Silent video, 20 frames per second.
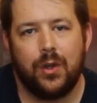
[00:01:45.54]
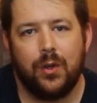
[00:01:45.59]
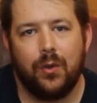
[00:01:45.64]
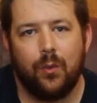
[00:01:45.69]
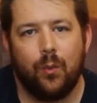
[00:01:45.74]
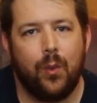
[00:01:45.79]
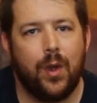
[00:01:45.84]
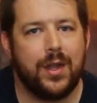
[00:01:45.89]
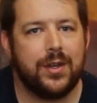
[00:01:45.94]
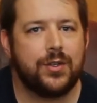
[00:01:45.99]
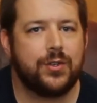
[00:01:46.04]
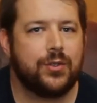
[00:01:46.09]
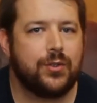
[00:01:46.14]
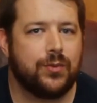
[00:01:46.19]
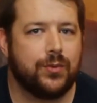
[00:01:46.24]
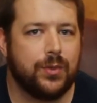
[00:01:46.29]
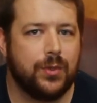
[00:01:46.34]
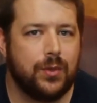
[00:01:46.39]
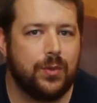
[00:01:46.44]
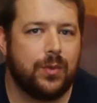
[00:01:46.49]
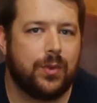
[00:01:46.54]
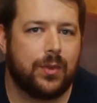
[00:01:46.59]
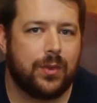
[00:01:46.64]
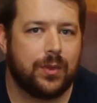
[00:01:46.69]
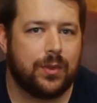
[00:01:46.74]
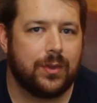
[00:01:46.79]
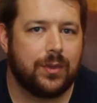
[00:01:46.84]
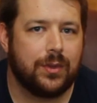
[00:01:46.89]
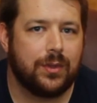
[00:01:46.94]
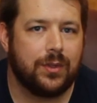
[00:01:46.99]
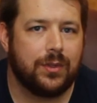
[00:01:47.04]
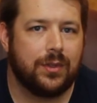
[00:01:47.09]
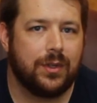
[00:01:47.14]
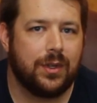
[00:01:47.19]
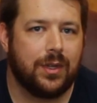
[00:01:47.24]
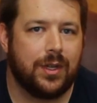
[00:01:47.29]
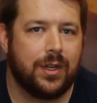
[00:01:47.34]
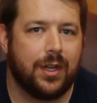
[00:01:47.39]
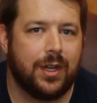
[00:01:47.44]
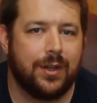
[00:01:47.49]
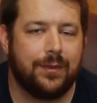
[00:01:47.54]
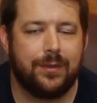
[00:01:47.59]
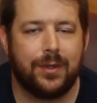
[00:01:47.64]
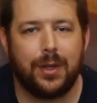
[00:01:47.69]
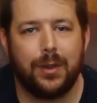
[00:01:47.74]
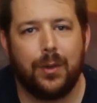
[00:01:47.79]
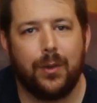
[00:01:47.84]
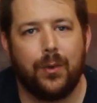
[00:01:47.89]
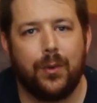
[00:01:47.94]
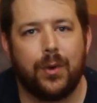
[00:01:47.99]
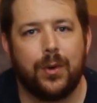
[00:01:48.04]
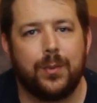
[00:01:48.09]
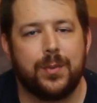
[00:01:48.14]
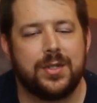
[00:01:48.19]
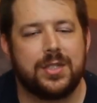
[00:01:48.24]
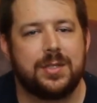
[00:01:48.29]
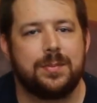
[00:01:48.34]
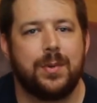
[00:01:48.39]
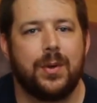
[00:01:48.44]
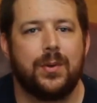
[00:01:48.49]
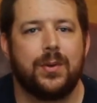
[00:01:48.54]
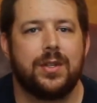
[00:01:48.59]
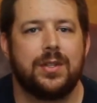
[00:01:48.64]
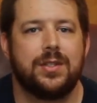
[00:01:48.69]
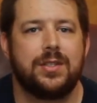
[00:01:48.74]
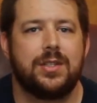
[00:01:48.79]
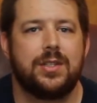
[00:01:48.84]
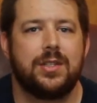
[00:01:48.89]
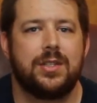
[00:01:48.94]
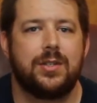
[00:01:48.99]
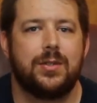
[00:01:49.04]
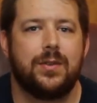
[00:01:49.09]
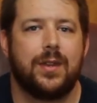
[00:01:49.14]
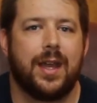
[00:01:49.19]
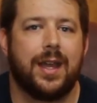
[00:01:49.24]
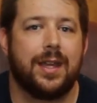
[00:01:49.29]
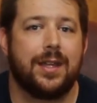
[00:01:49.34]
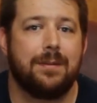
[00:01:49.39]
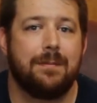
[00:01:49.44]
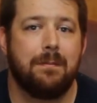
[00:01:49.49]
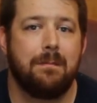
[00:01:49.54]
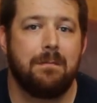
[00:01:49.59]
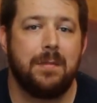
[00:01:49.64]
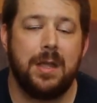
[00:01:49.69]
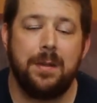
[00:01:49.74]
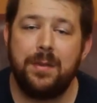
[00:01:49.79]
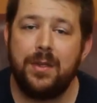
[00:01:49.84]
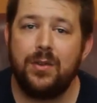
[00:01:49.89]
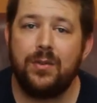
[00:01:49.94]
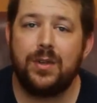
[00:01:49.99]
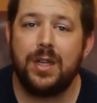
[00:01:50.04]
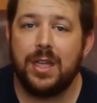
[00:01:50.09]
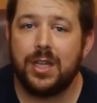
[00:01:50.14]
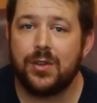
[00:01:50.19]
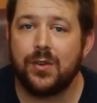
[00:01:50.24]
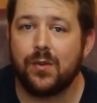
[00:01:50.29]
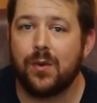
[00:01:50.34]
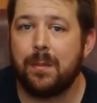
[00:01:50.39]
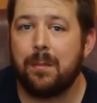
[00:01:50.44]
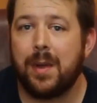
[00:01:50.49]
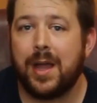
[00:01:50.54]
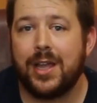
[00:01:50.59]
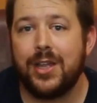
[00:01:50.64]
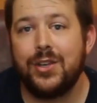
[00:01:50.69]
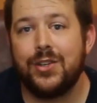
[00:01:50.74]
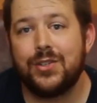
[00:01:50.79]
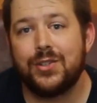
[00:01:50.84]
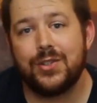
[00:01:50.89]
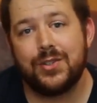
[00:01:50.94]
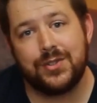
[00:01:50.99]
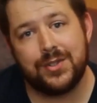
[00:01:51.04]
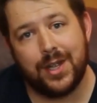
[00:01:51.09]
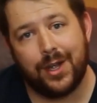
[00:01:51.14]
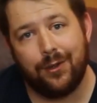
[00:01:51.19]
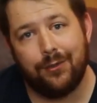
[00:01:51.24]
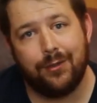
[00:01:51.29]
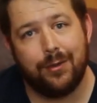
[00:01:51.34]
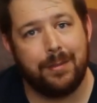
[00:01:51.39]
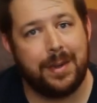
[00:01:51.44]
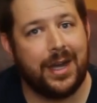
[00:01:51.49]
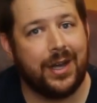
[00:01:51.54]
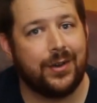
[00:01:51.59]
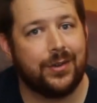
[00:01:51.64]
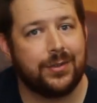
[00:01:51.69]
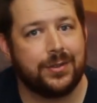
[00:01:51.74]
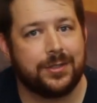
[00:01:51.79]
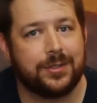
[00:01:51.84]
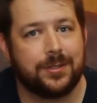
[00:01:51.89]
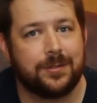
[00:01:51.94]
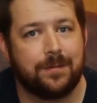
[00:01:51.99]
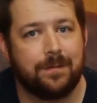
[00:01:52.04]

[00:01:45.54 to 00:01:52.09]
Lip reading: What truth of the Lord was spoken to you that maybe you need to remind yourself about?